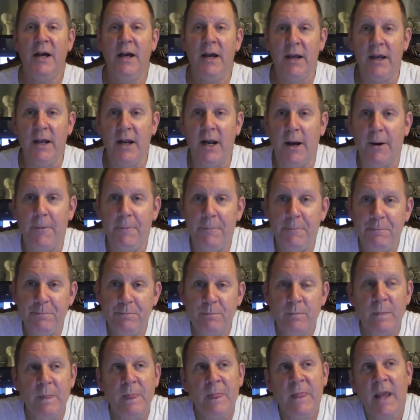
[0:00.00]
you know.
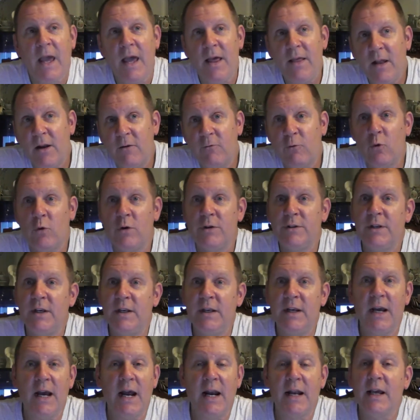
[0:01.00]
And then, of course, then
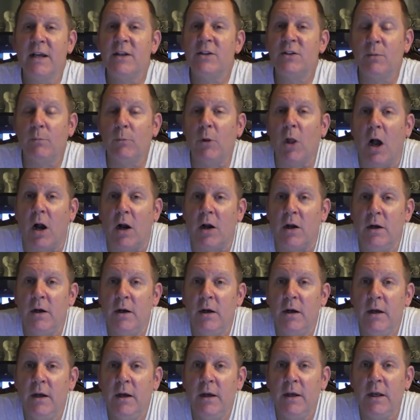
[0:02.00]
you got to get some luck.
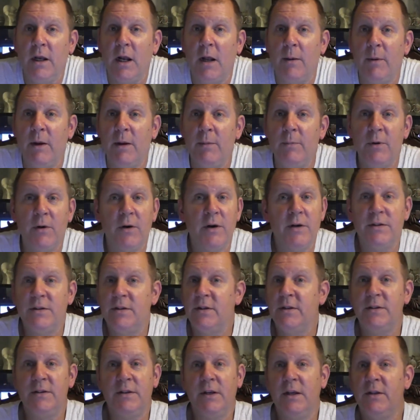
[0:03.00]
You know what I mean? Because
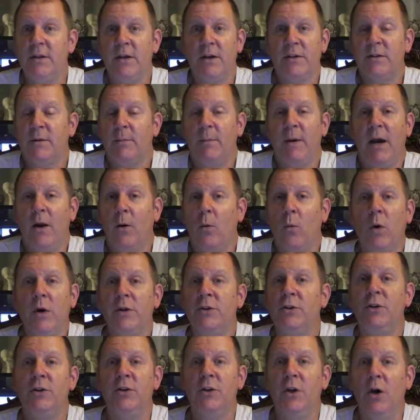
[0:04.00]
it's, it doesn't matter
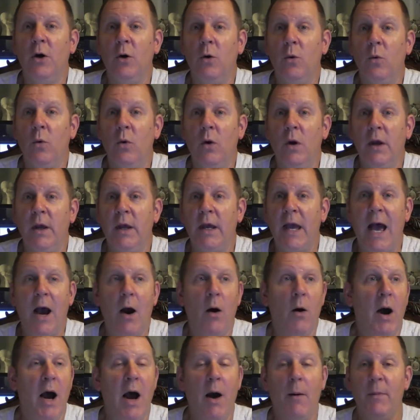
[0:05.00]
what you do,
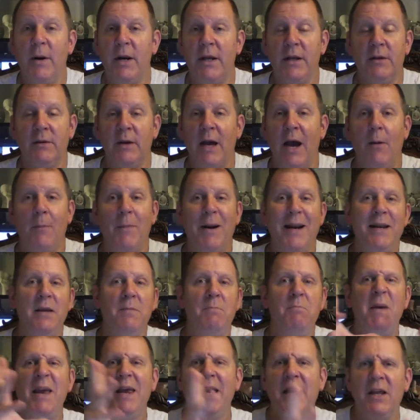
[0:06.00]
how, how many how many
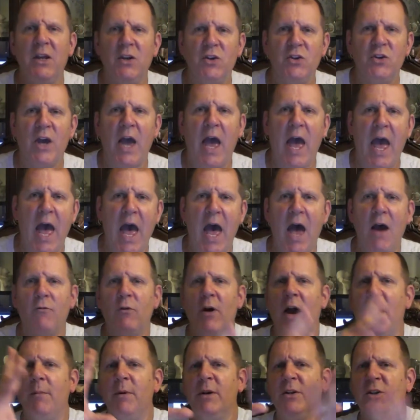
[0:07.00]
meetings you have, or
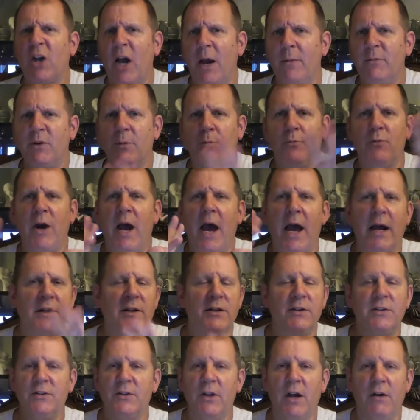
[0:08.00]
how many times you
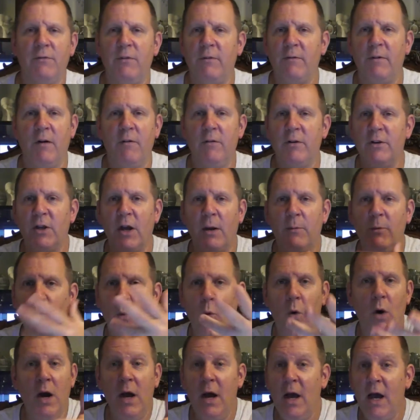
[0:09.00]
practice stuff. If every time you
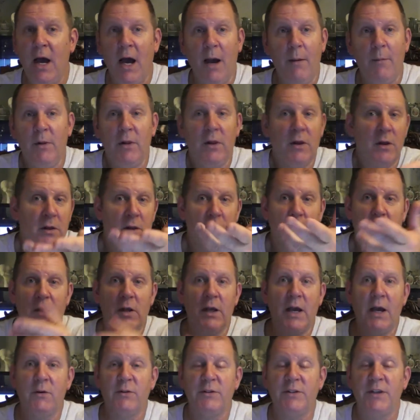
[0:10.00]
walk, I mean, look,
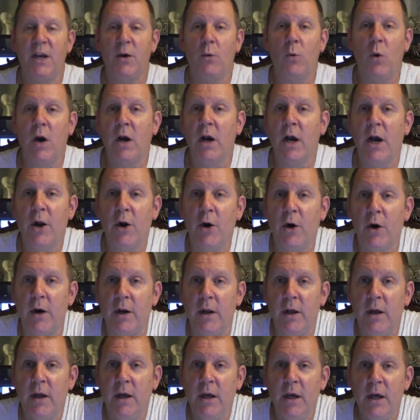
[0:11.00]
look, how Saquon got hurt.
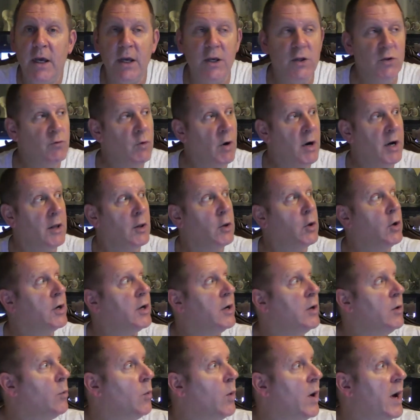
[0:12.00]
He's running,
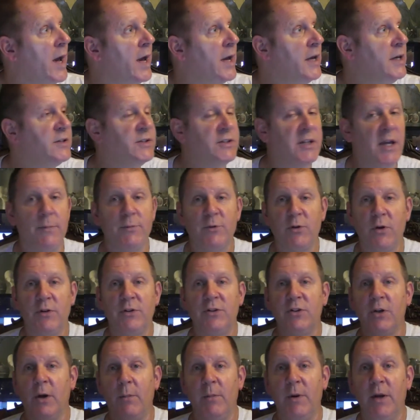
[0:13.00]
looking away. He steps on
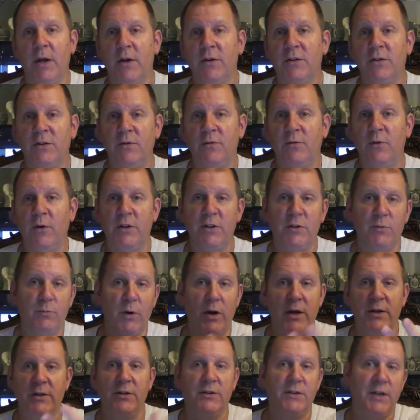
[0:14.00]
somebody else's foot,
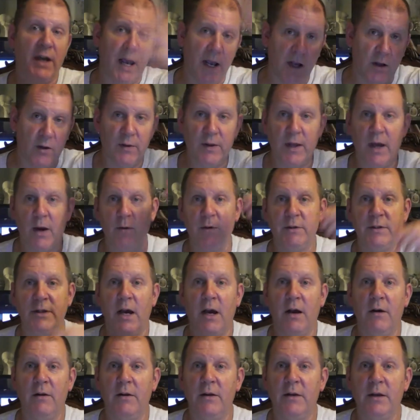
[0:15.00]
sprains his ankle. Now he's
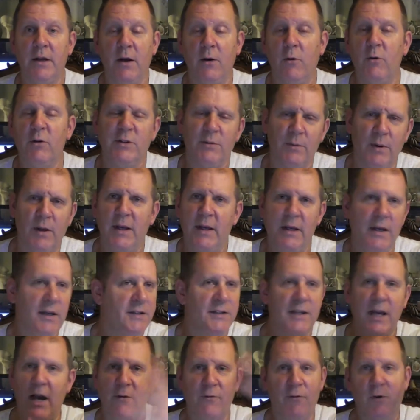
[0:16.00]
out. You know, or
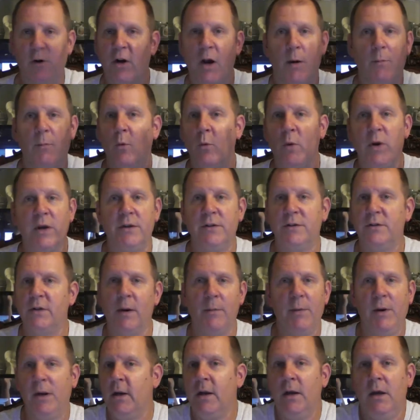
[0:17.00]
he's out for a couple weeks. I
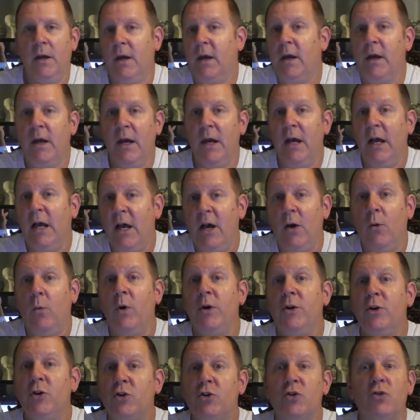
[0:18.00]
mean,
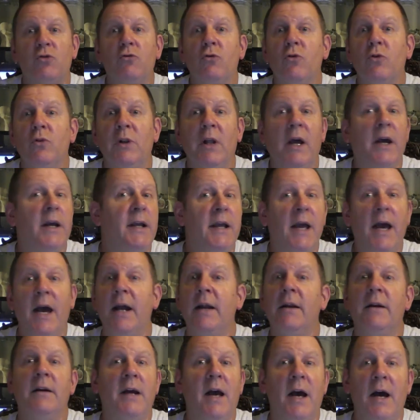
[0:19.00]
when you're screwed like
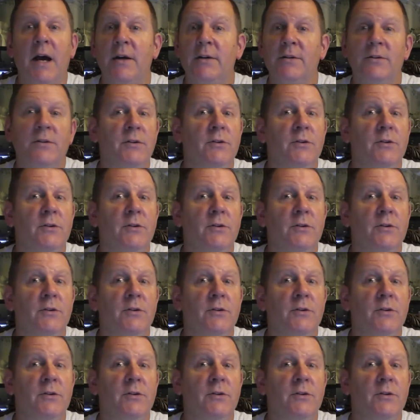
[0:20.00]
that, guys,